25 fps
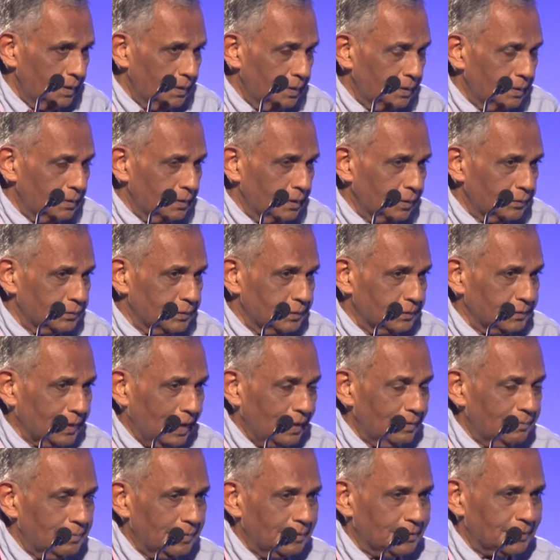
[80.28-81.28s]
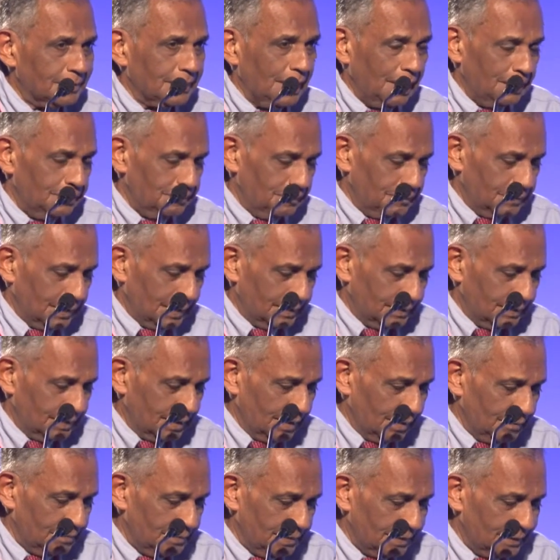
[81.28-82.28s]
Now, the time has come where the
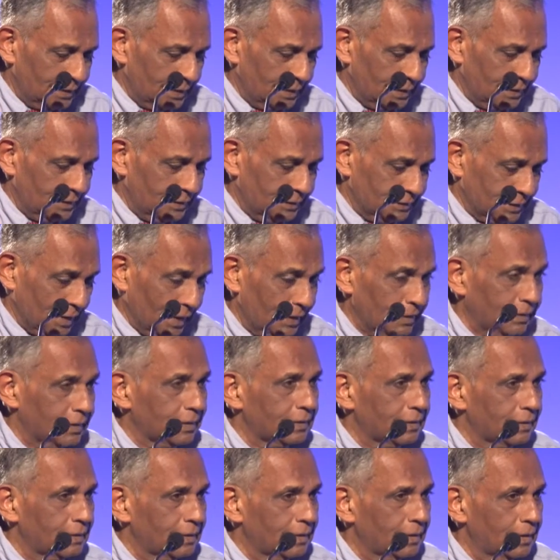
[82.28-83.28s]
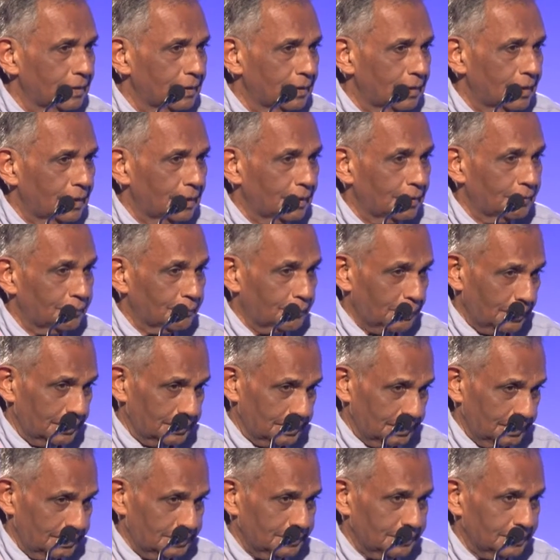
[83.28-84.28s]
government has decided, for
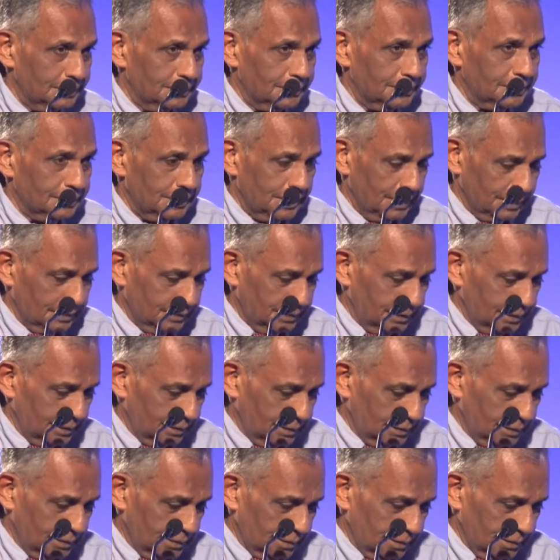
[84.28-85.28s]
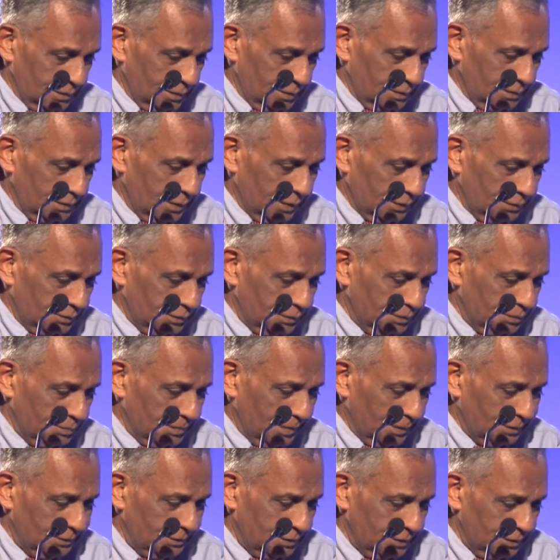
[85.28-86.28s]
reasons that was
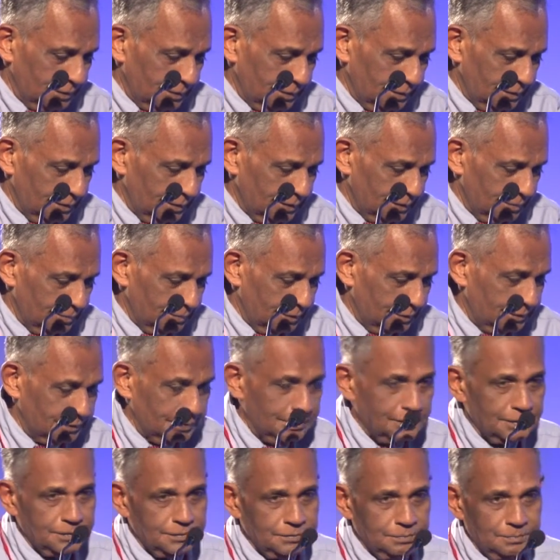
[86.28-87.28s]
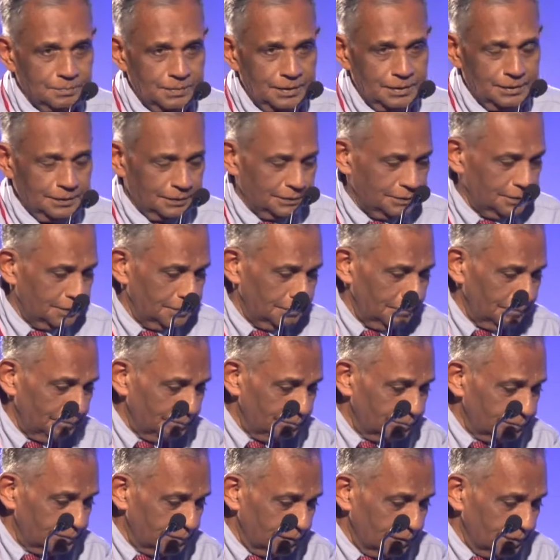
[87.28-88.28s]
mentioned in the Minister's speech,
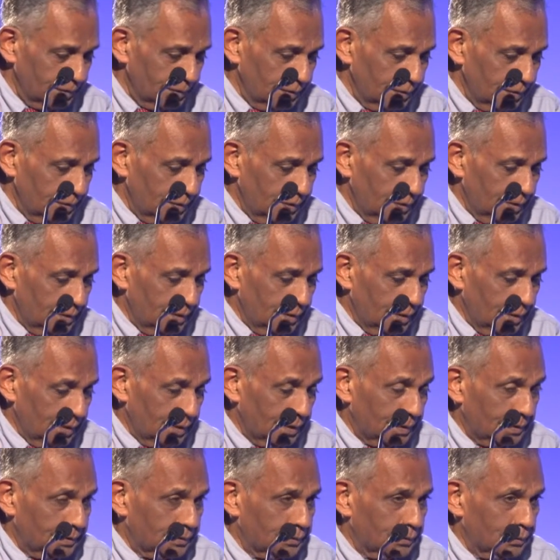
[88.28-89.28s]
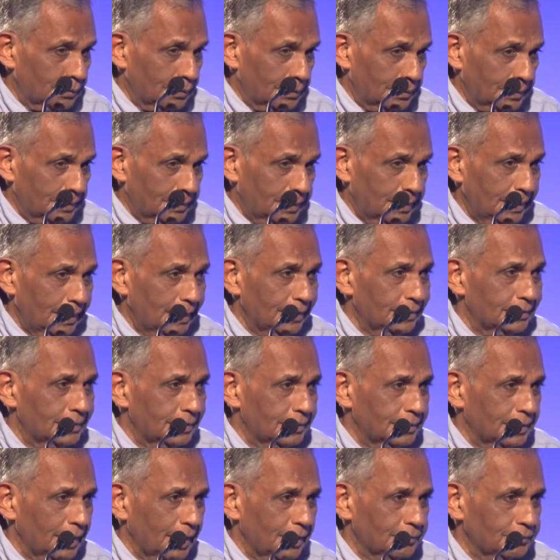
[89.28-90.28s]
to create the
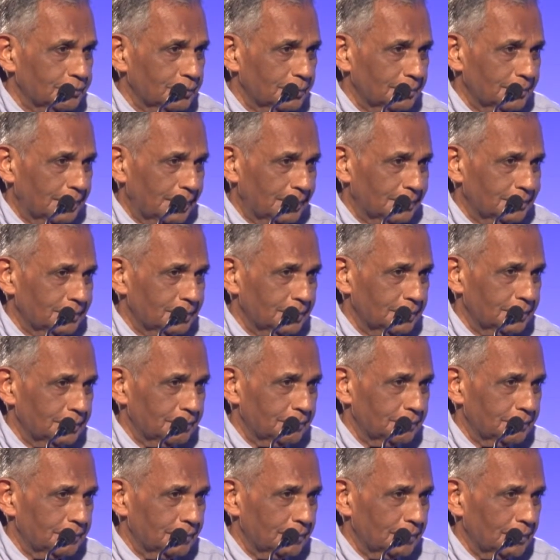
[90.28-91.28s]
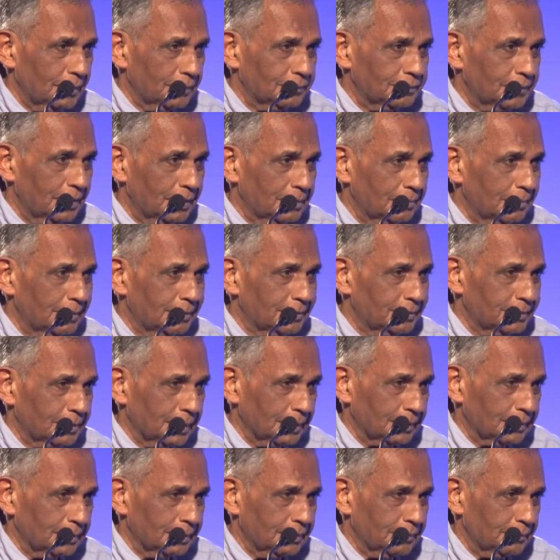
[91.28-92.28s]
transformation of the urban
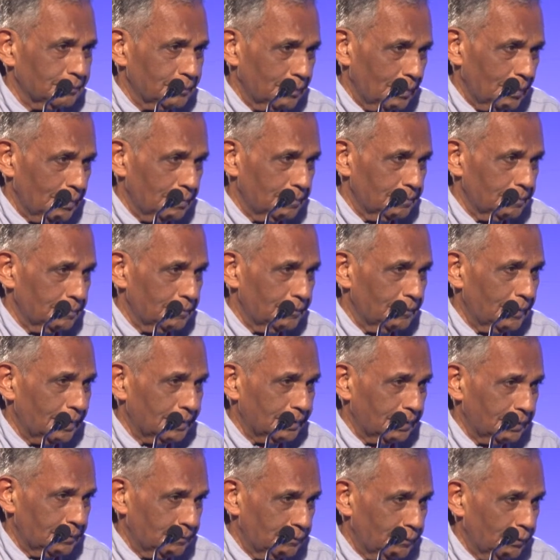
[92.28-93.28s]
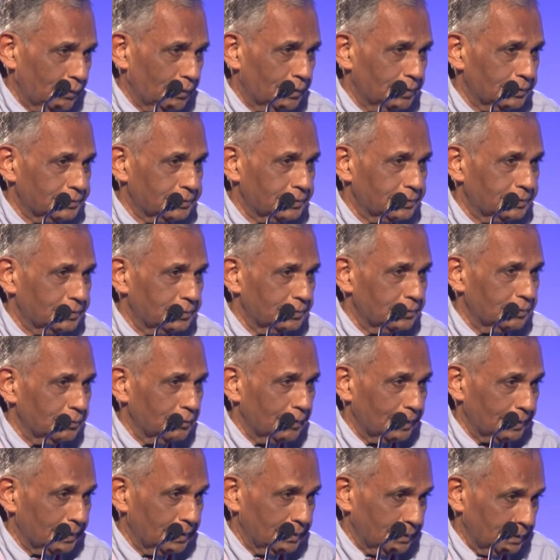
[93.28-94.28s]
sector from what it was to
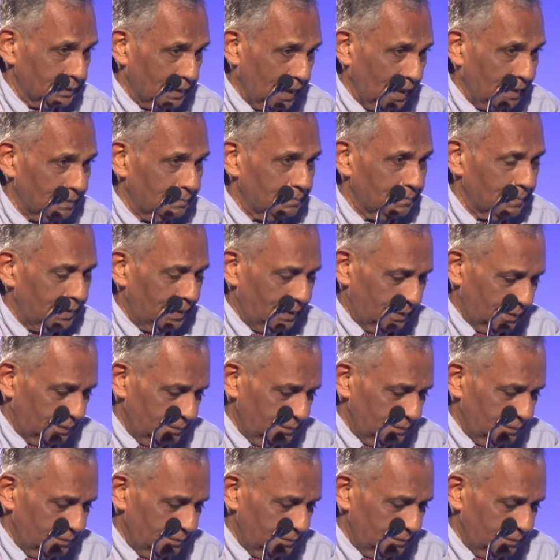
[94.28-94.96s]
what it can be.